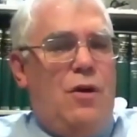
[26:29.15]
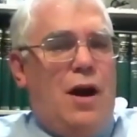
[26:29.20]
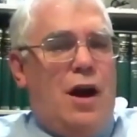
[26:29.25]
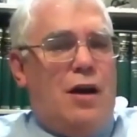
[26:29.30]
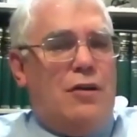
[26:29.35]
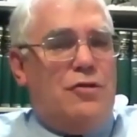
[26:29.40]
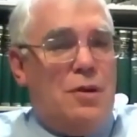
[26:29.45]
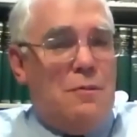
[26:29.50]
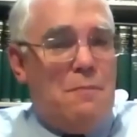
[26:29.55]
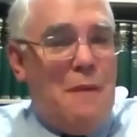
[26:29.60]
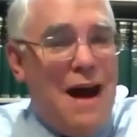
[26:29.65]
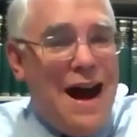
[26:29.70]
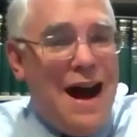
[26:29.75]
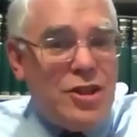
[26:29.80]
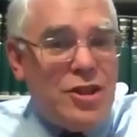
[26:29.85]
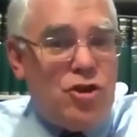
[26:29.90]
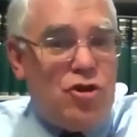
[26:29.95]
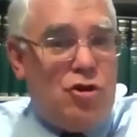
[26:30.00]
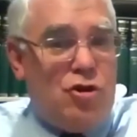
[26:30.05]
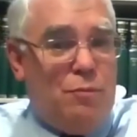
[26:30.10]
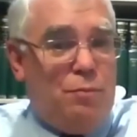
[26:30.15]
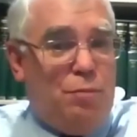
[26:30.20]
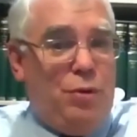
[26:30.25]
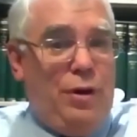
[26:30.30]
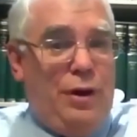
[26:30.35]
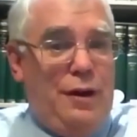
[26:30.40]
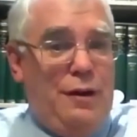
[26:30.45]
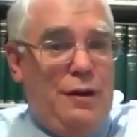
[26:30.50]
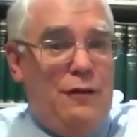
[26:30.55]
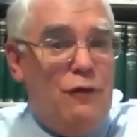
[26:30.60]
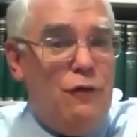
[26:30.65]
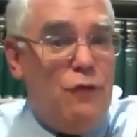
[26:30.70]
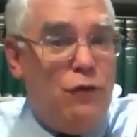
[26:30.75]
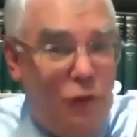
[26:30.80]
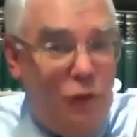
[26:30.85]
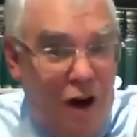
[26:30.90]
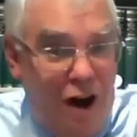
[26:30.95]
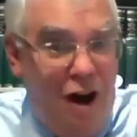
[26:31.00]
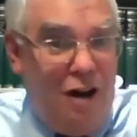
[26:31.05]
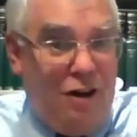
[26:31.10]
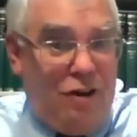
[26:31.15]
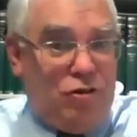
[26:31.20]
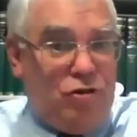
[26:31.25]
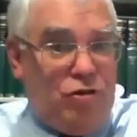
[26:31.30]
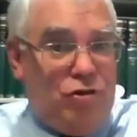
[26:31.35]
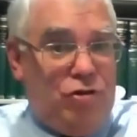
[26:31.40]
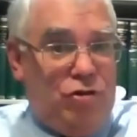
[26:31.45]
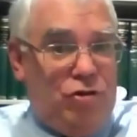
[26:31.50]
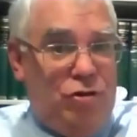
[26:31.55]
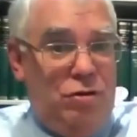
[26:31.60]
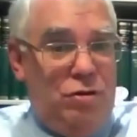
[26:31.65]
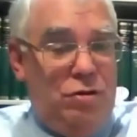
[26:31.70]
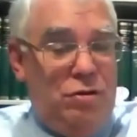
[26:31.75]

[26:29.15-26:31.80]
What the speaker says: are demonstrably false?